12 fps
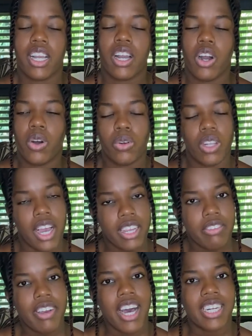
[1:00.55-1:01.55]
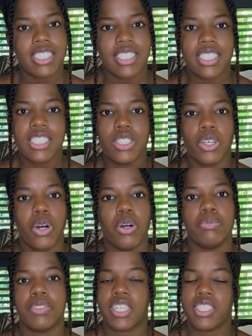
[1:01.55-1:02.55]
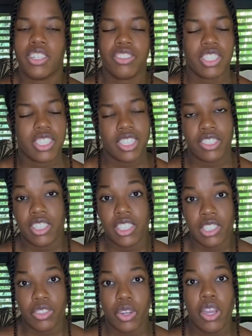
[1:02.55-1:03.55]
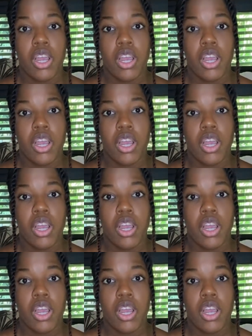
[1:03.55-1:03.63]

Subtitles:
how long you've had the symptoms, etc, etc, etc.